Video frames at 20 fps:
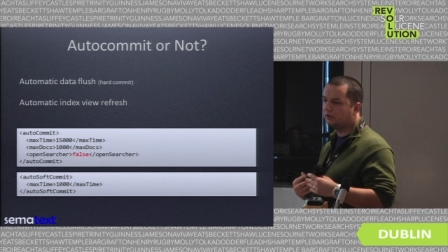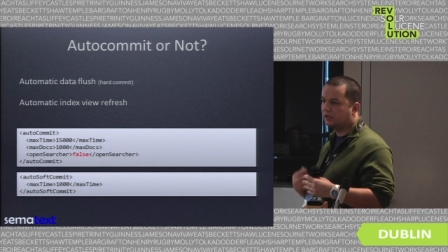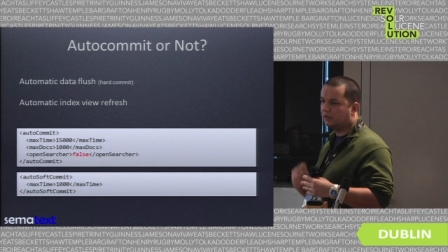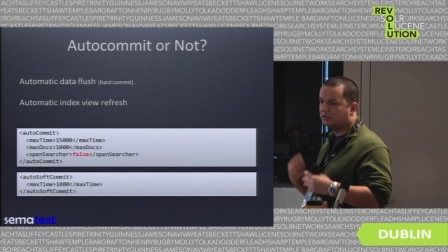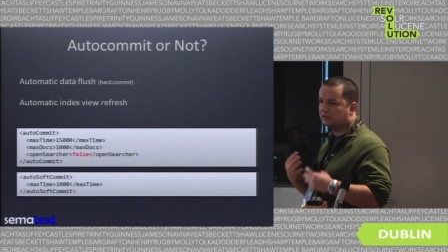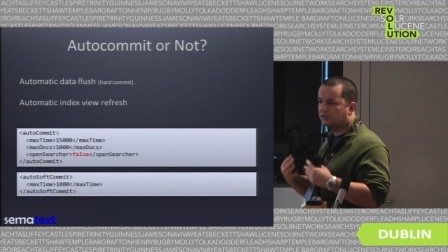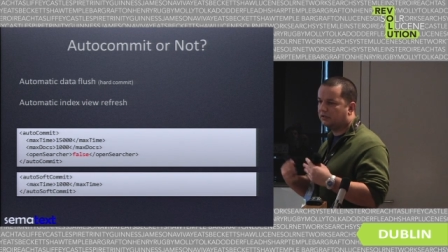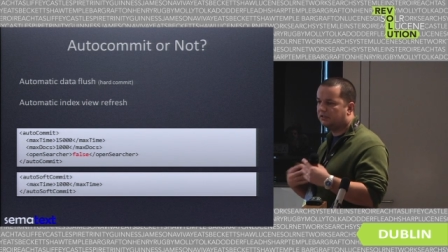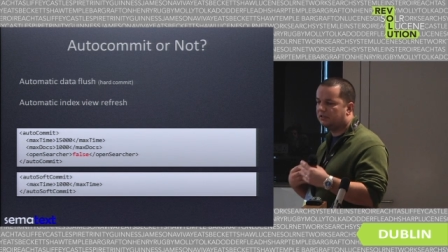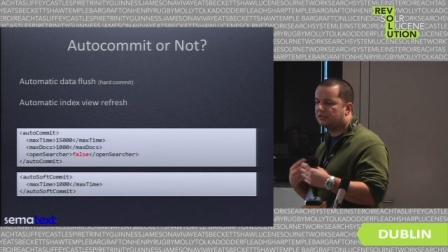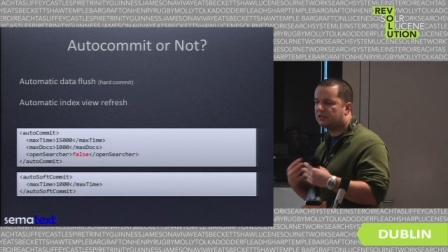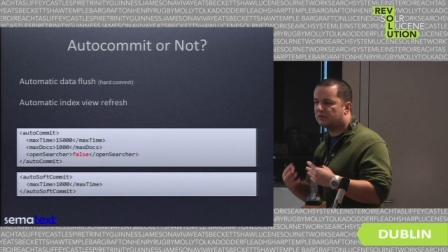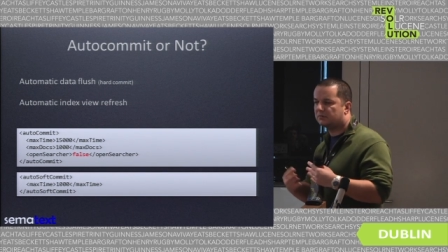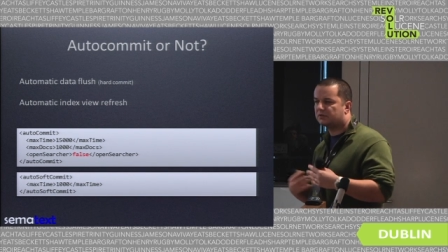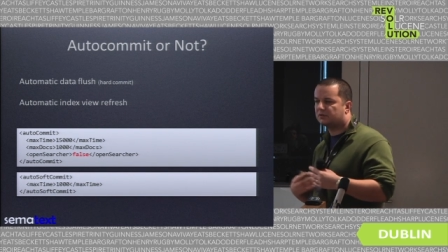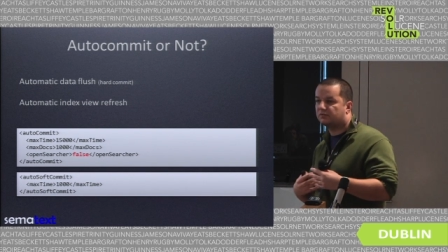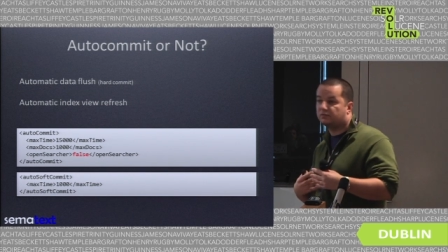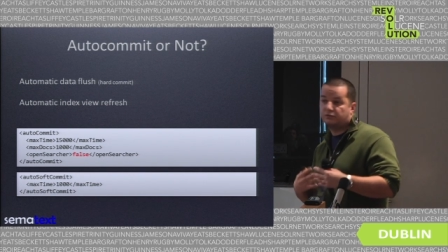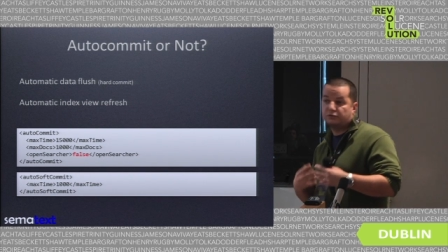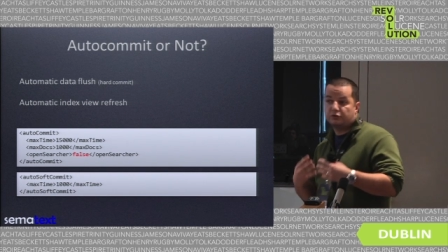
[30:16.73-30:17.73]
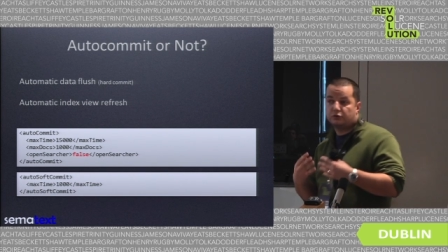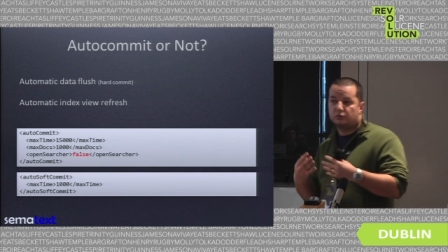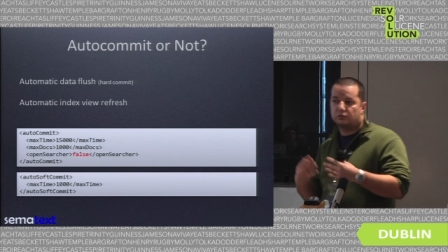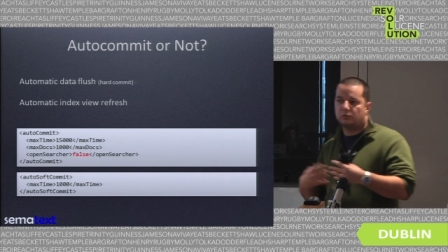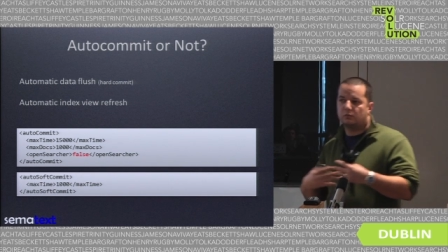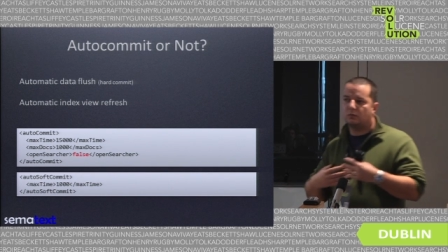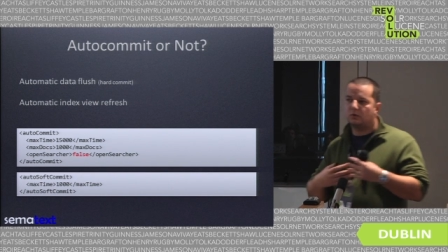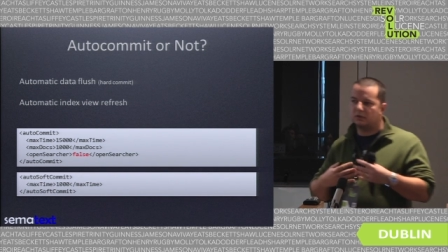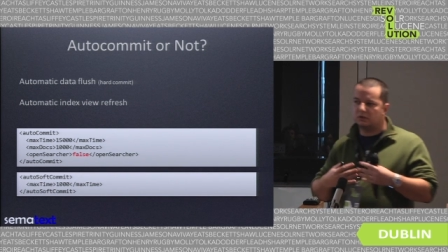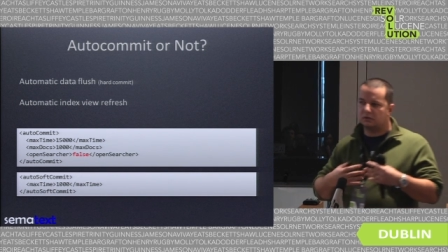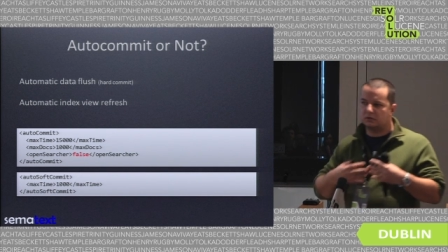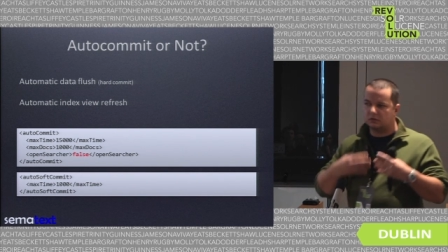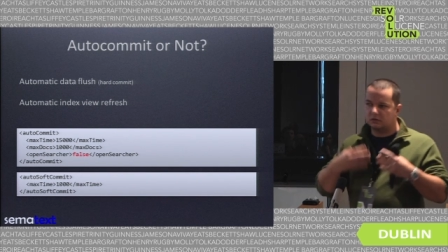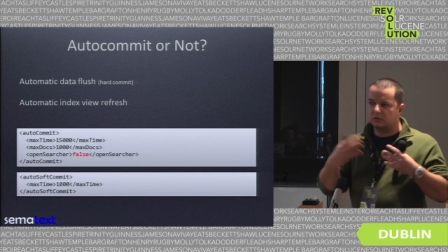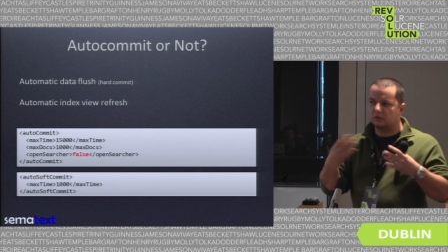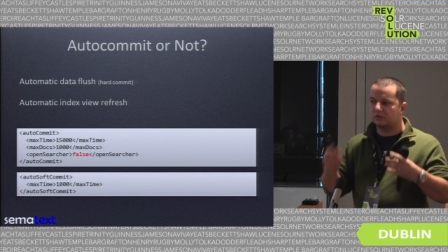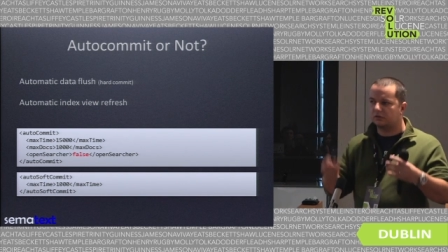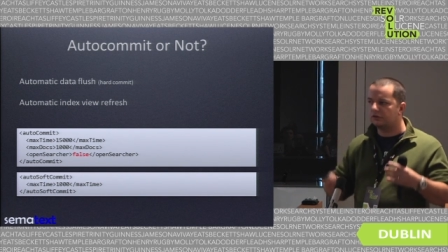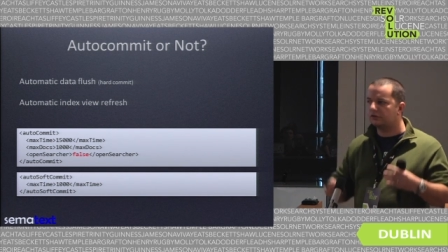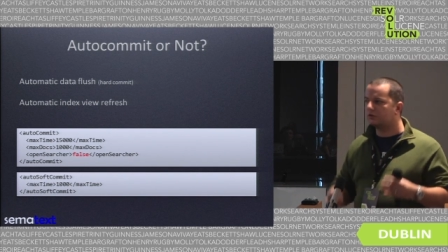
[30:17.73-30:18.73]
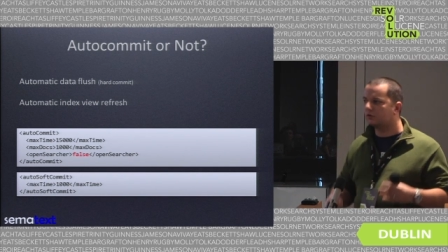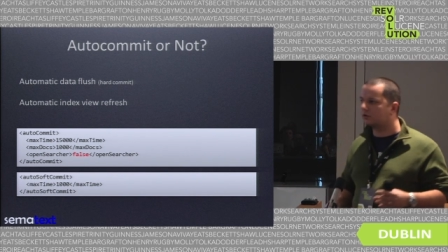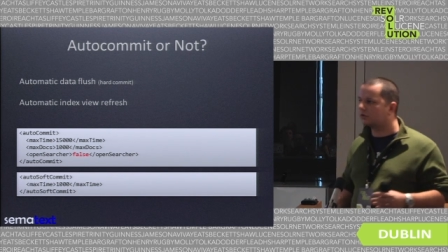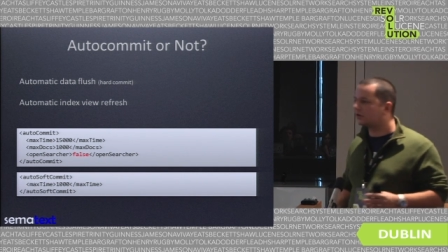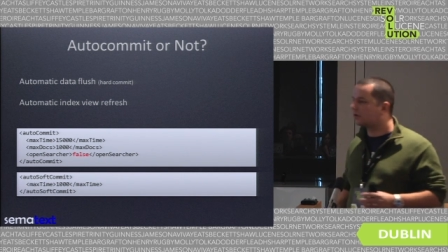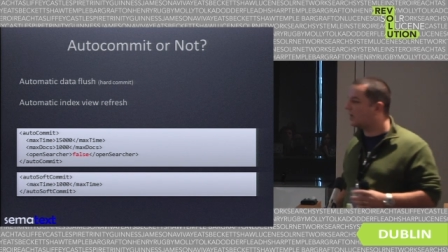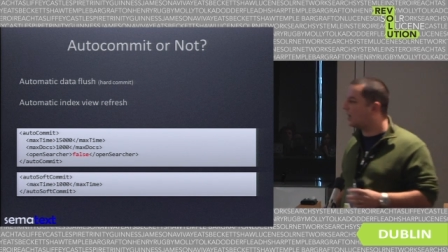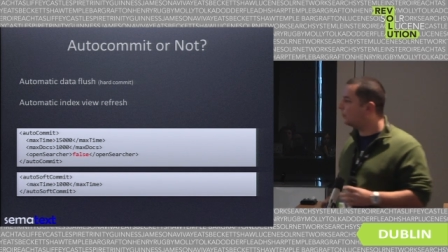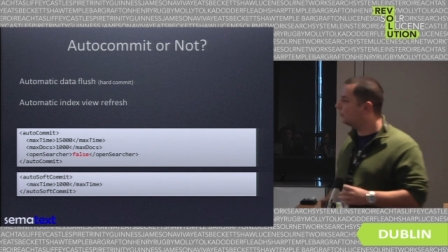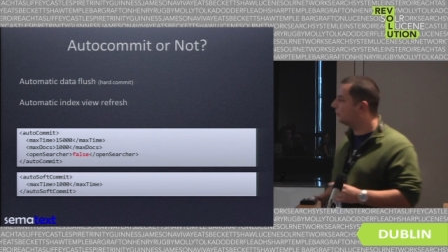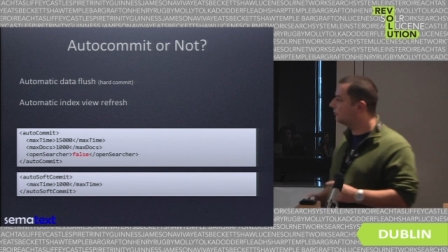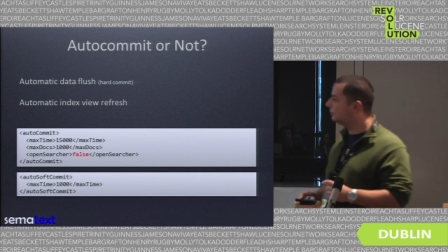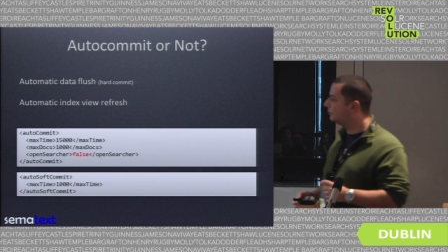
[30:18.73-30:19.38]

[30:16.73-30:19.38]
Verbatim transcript: in, in terms of you when uh, your cloud,